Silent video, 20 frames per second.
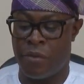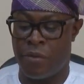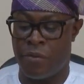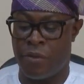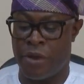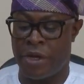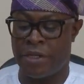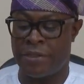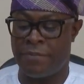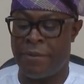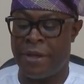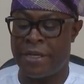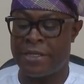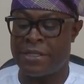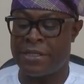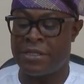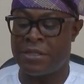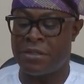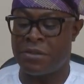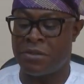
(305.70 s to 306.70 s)
we expect
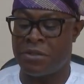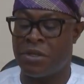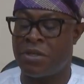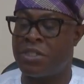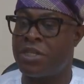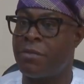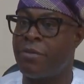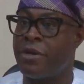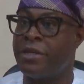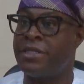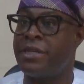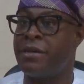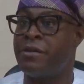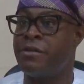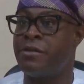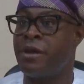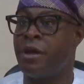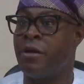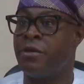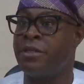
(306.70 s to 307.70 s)
to touch
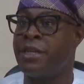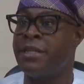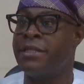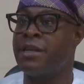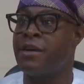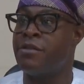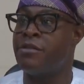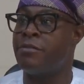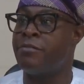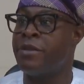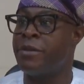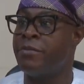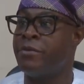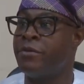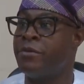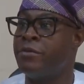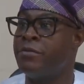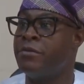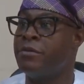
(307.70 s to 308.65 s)
about 10,000 people